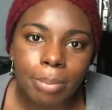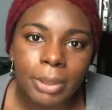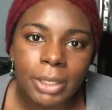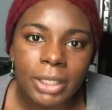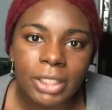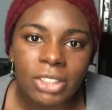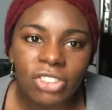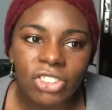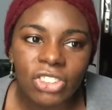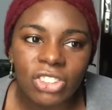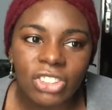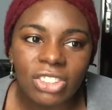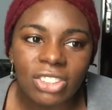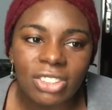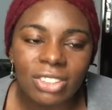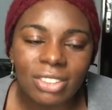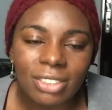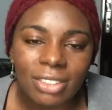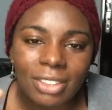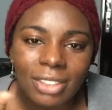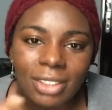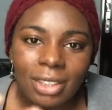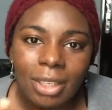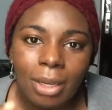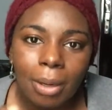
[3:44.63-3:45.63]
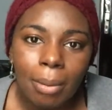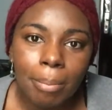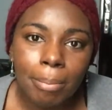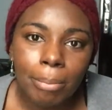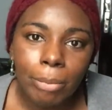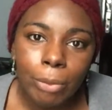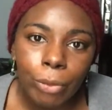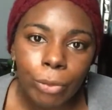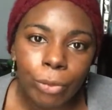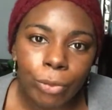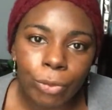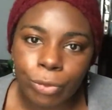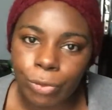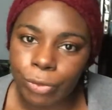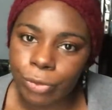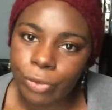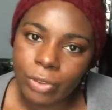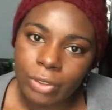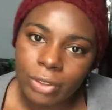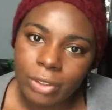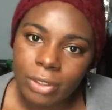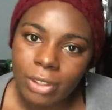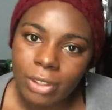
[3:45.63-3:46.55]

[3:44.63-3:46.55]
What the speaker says: but it just move